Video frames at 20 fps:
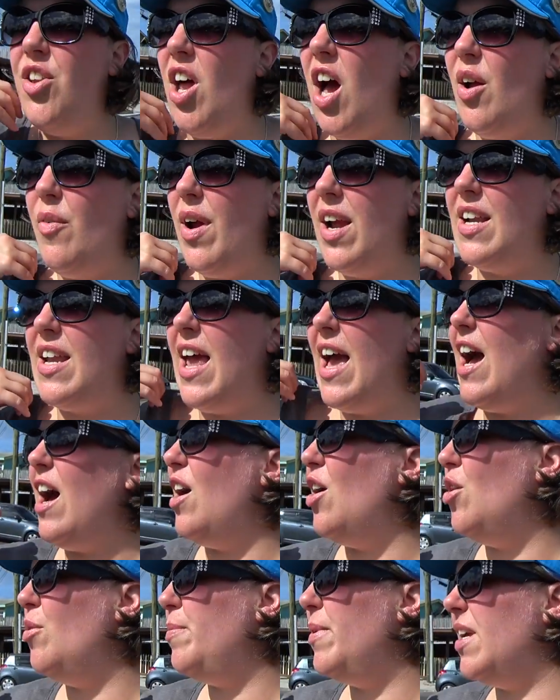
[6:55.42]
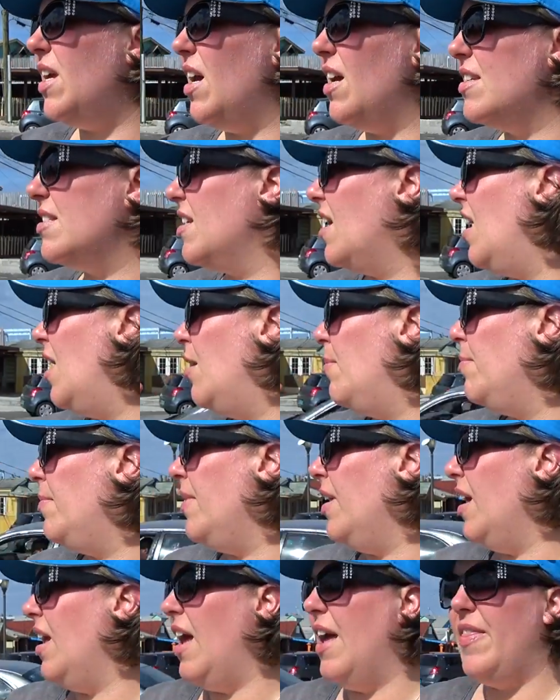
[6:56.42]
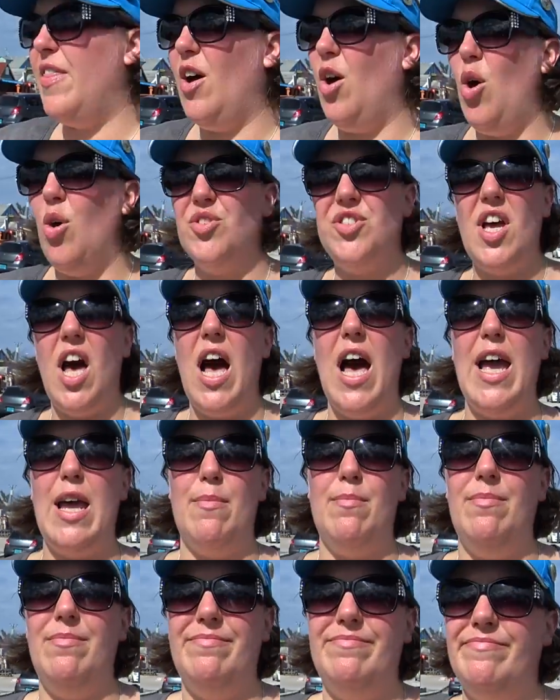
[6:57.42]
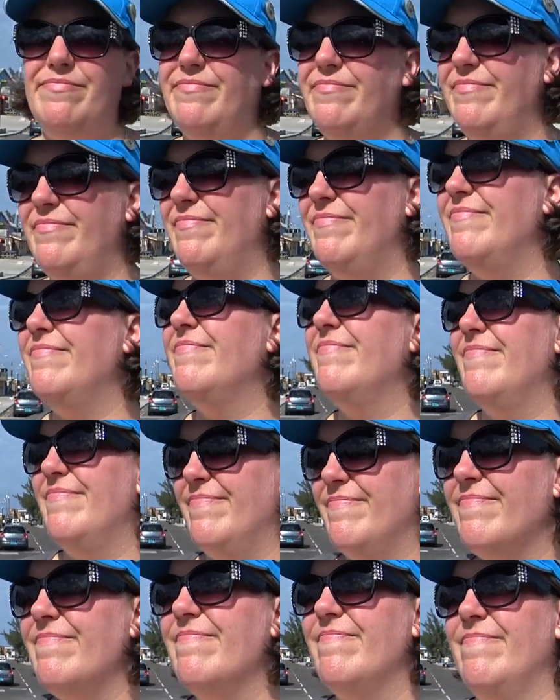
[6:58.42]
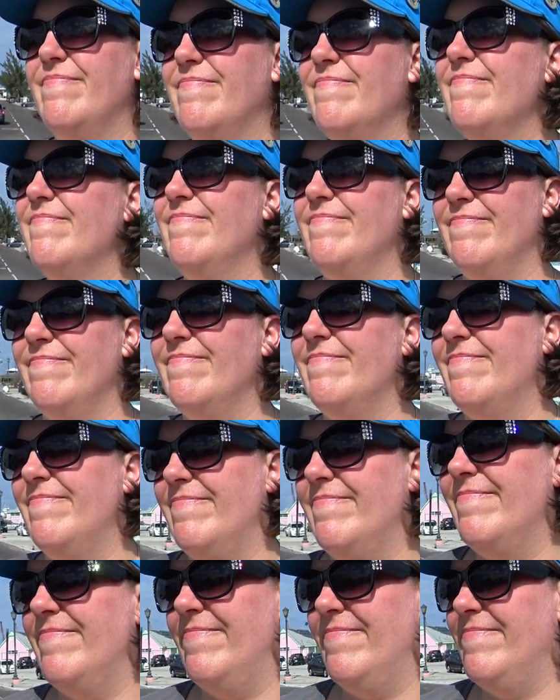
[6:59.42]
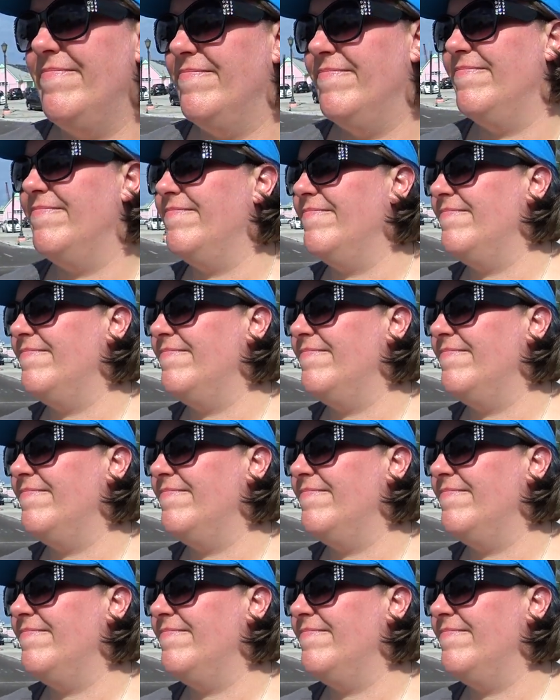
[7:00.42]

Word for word: really not hungry, right now, so because, um, maybe on the, the way back time. if we have time, because we're not leaving till late. You never know what